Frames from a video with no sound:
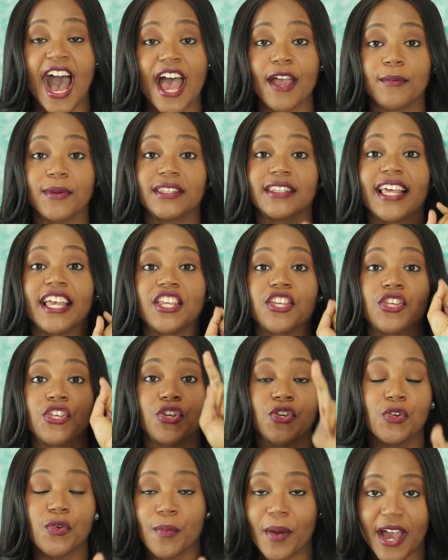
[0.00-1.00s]
I would
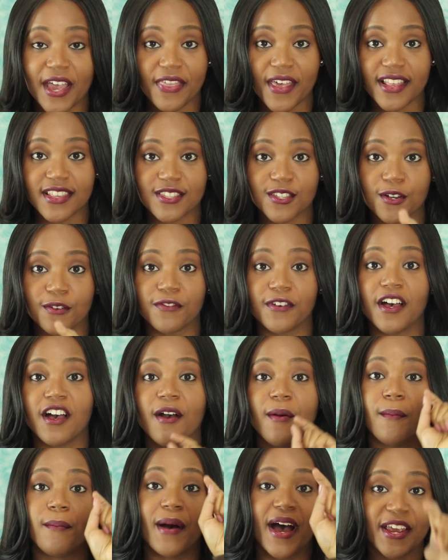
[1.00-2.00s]
let you buy that
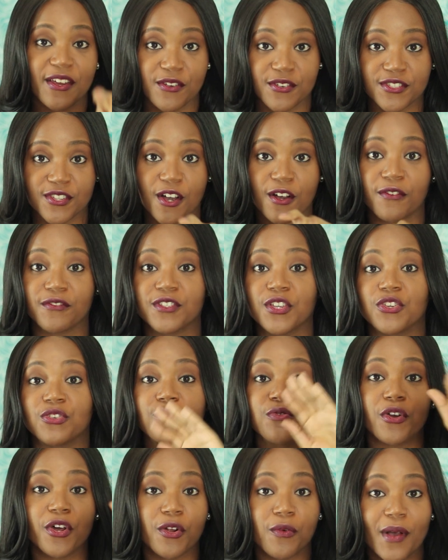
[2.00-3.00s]
sofa by yourself. So
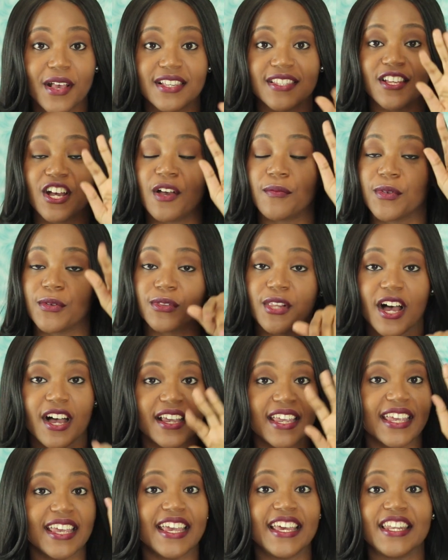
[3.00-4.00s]
you go to West Elm, you
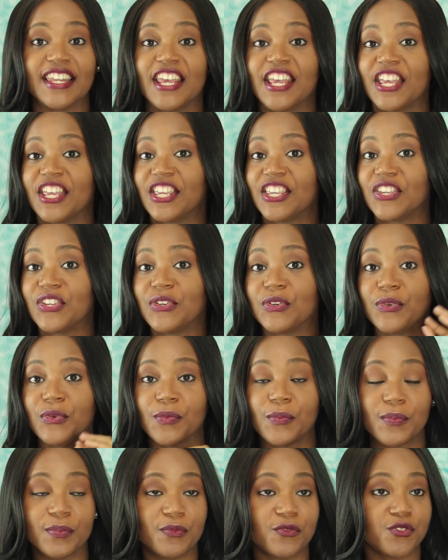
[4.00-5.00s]
log in,
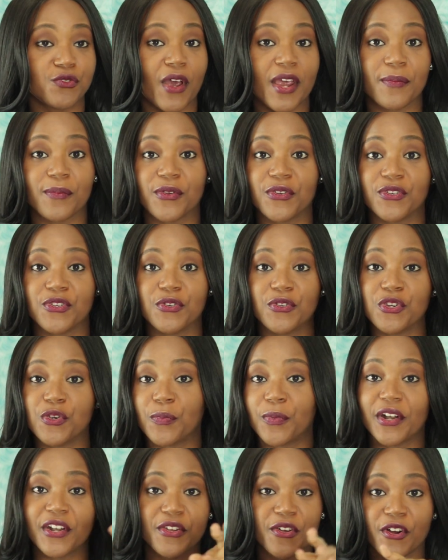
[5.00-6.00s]
you swipe,
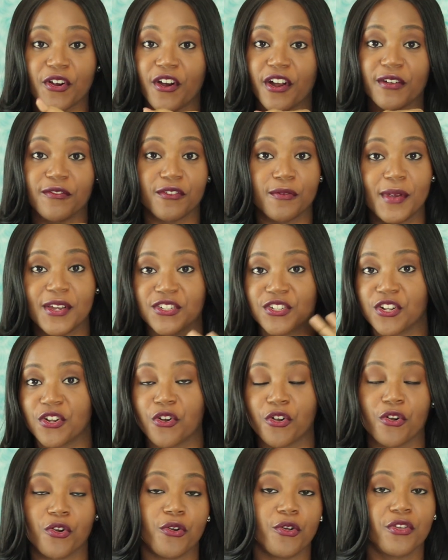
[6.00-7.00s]
you put in your card
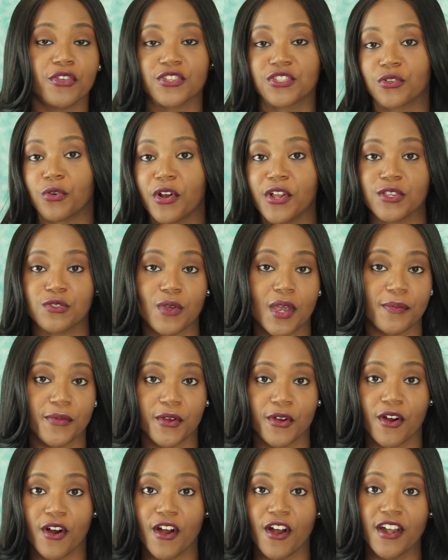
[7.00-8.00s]
information or go to the store and
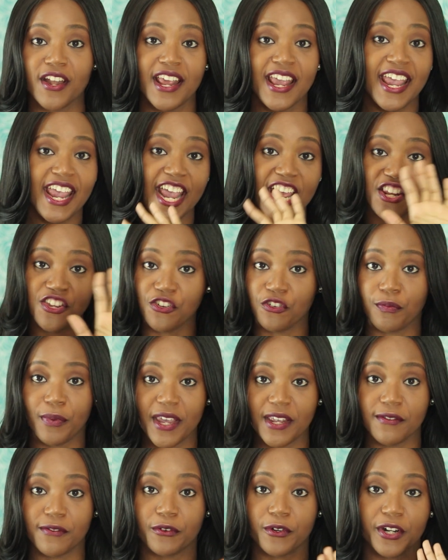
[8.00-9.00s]
swipe your card and
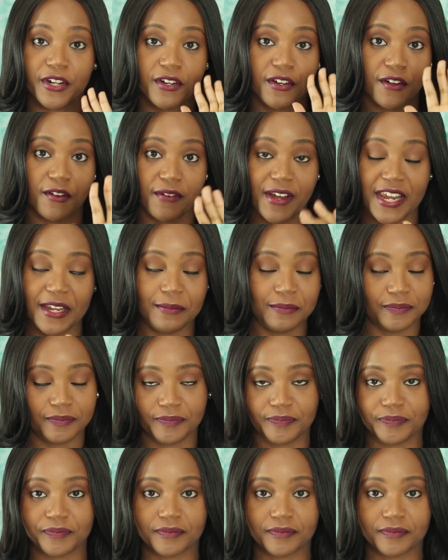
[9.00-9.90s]
you've paid for it. Great.